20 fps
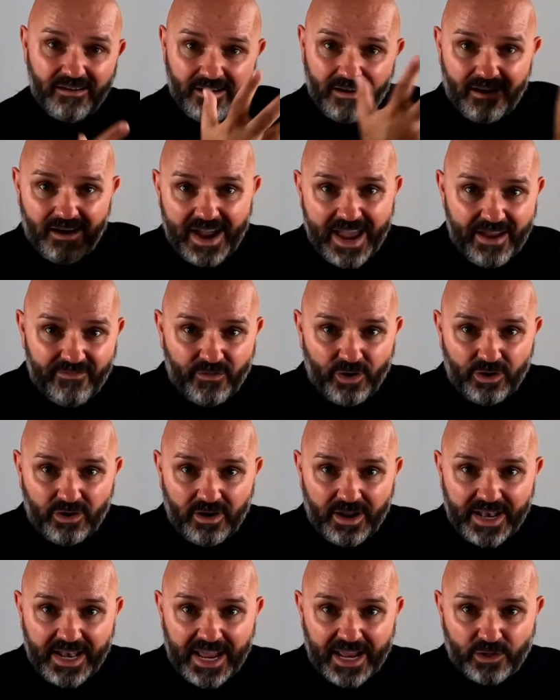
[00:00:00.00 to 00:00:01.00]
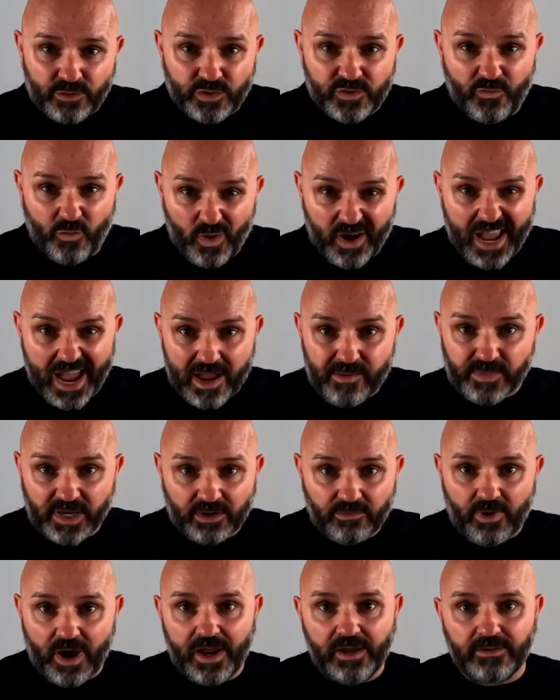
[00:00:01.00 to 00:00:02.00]
I have online handles for gaming,
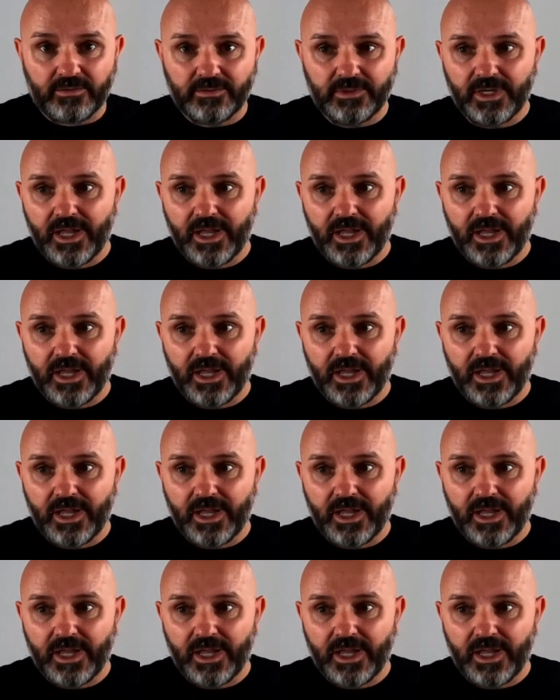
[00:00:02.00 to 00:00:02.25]
right?